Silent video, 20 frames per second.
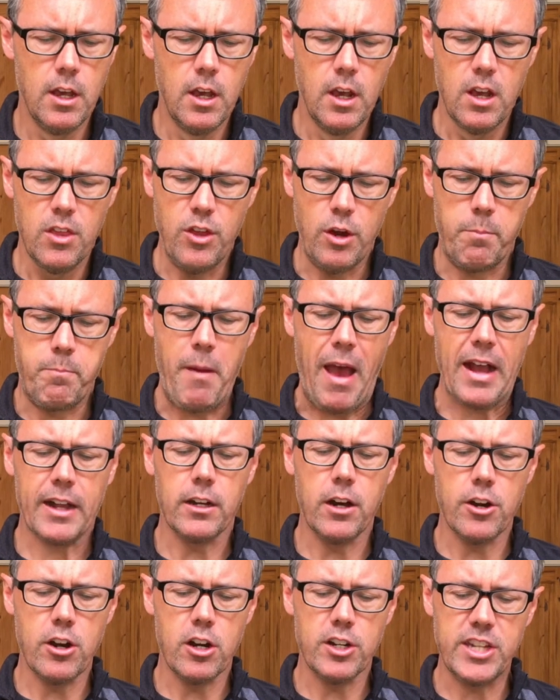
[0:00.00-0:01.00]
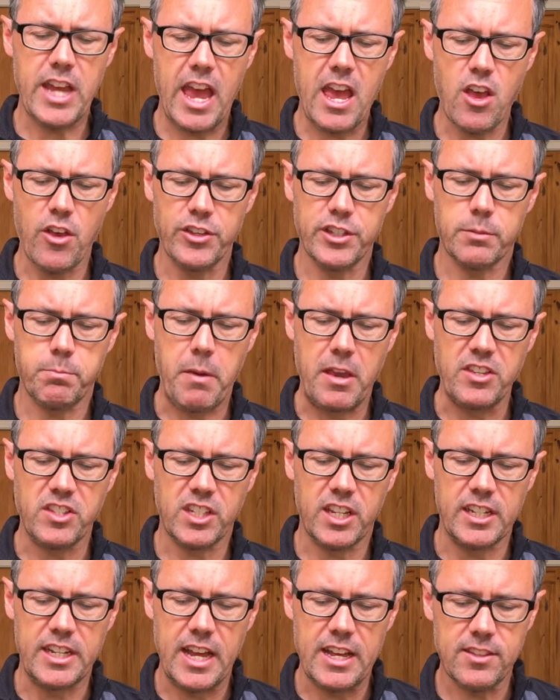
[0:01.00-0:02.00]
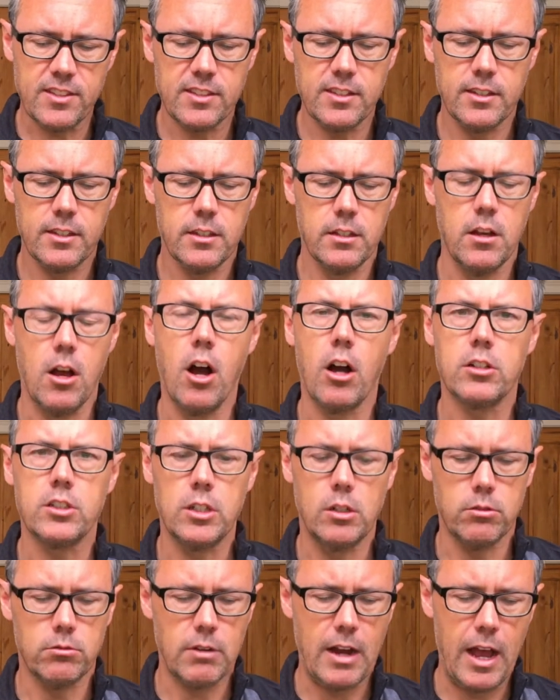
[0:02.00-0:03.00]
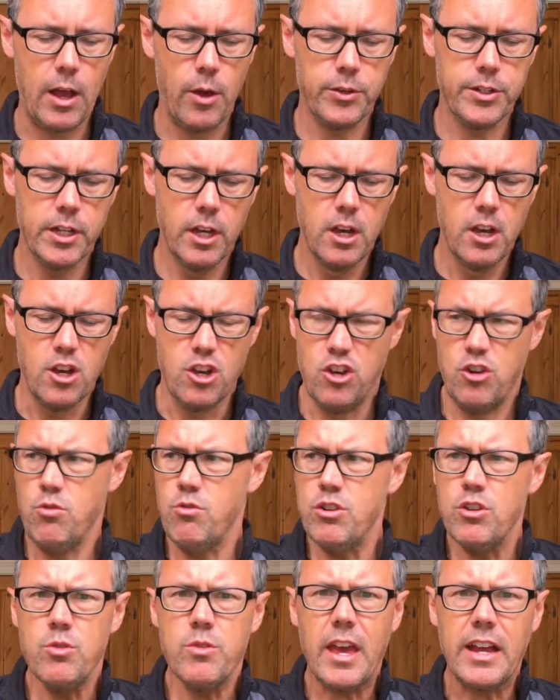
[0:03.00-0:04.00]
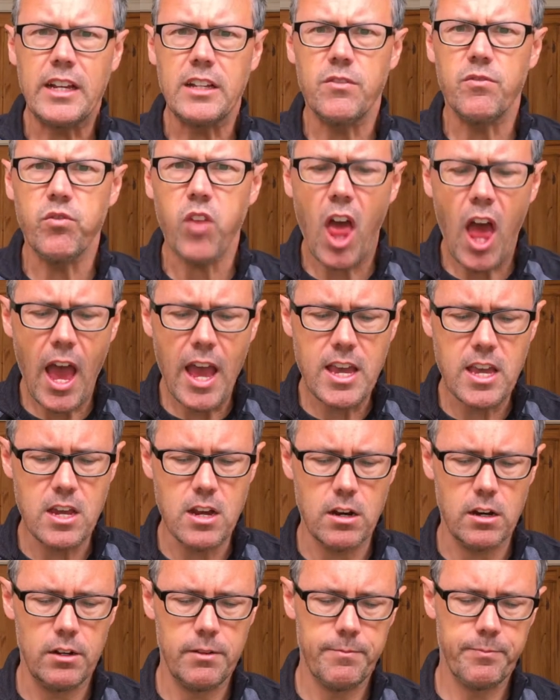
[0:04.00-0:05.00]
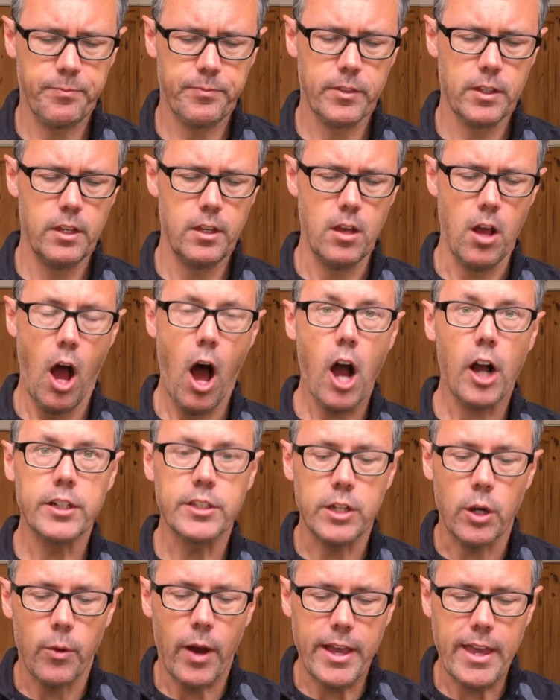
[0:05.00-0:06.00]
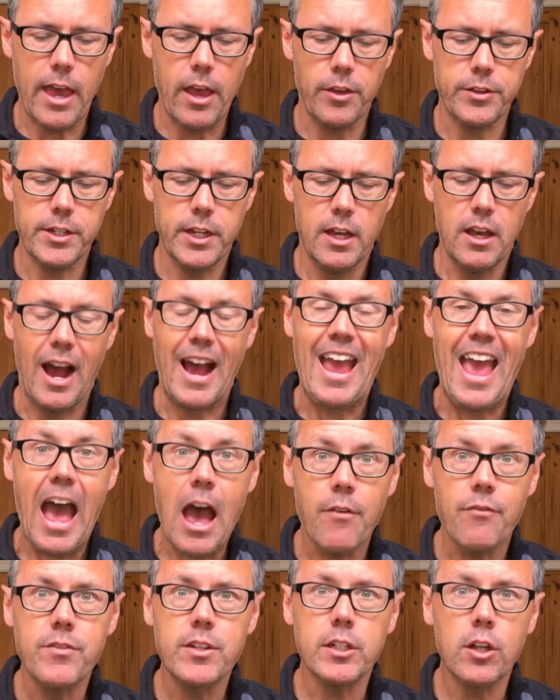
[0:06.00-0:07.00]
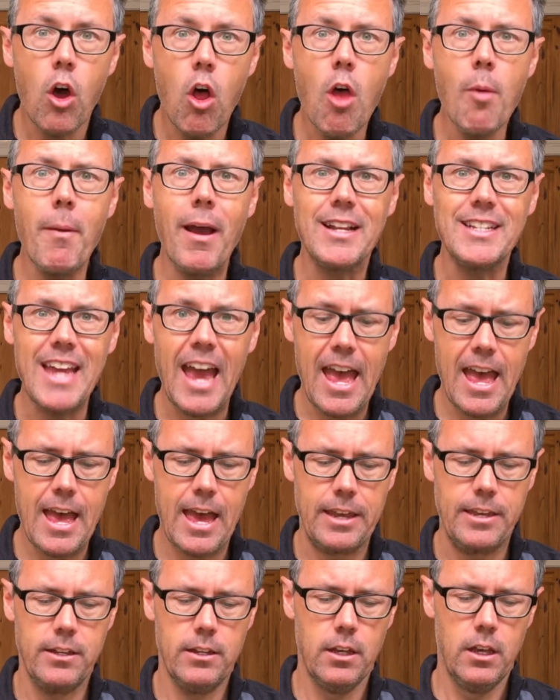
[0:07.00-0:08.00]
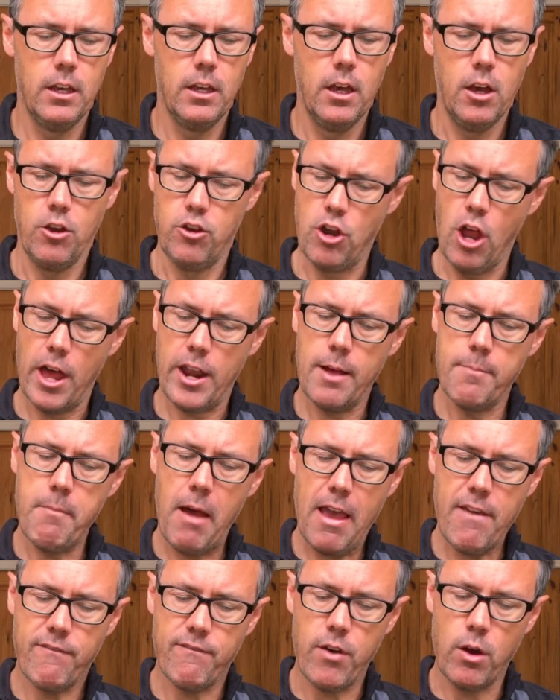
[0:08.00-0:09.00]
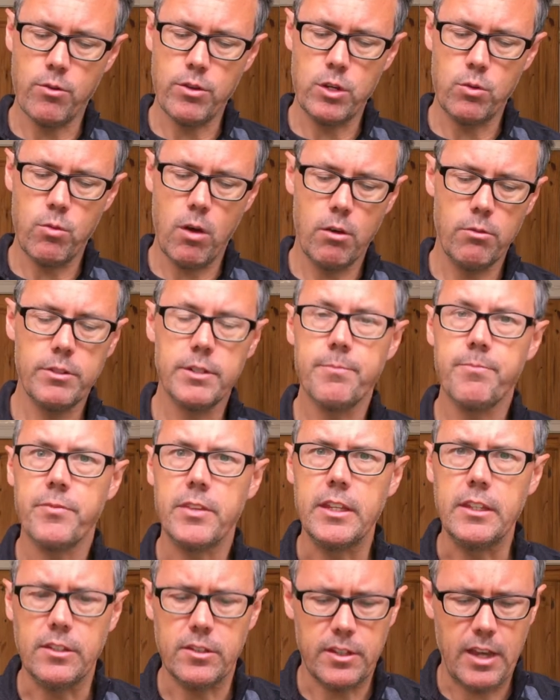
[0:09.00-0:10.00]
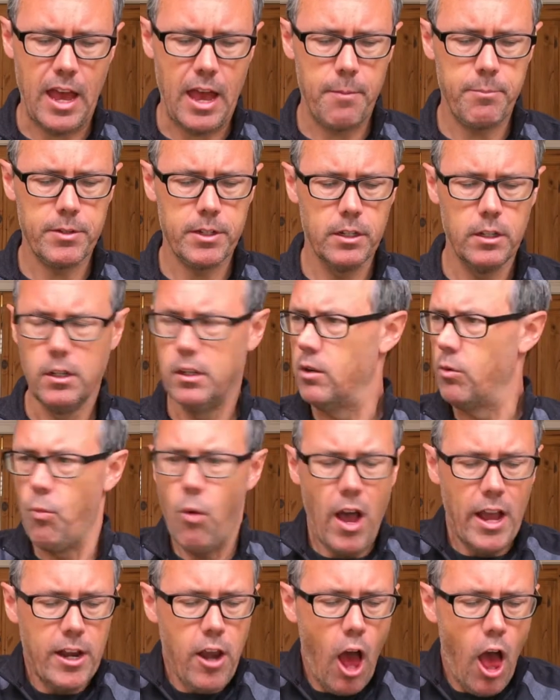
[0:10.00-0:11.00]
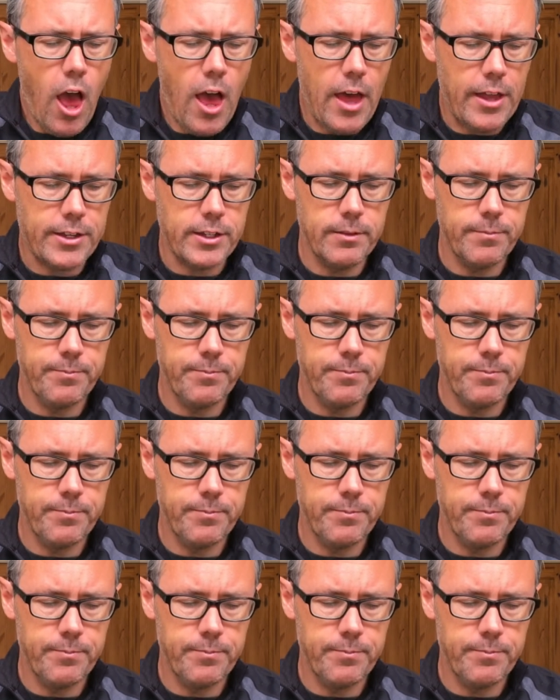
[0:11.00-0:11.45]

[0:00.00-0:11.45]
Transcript: "They're back on our tail, space cadets," Octo growled. "Who knew they could fly here?" "Octo," I yelled, "I have to call my dad." "Not on my phone you won't," he snapped. "Why not?"